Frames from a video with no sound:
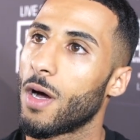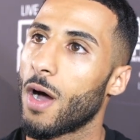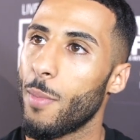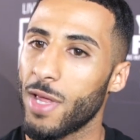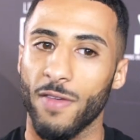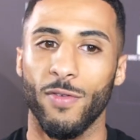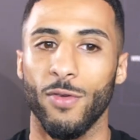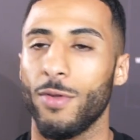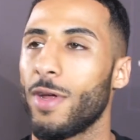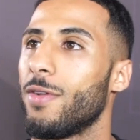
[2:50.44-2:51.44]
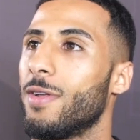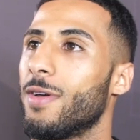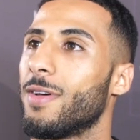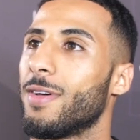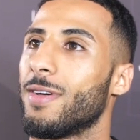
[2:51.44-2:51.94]
I'm interviewing. I'm, I'm,
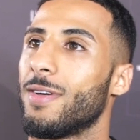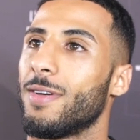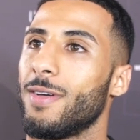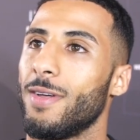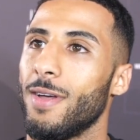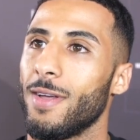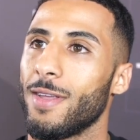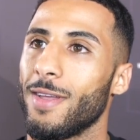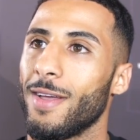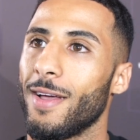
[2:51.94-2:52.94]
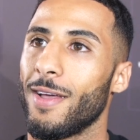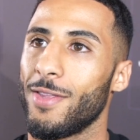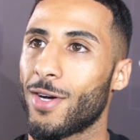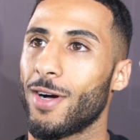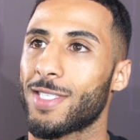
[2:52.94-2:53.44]
no, no, I'm an interview. I can't. I can't really you
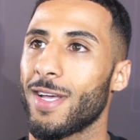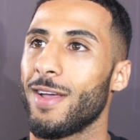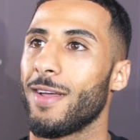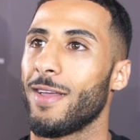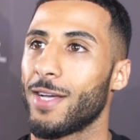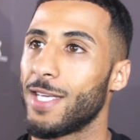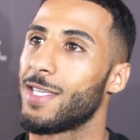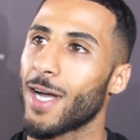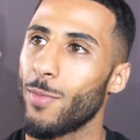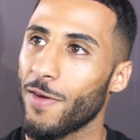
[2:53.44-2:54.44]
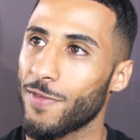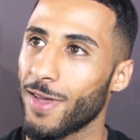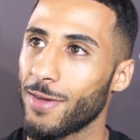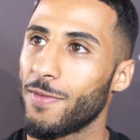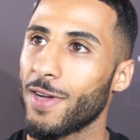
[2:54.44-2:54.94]
give can't you that. I can't Can say. You tell me
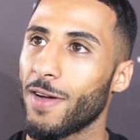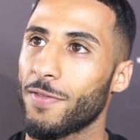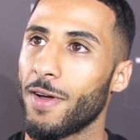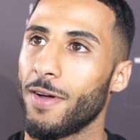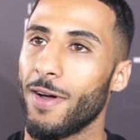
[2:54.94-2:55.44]
after. You think after?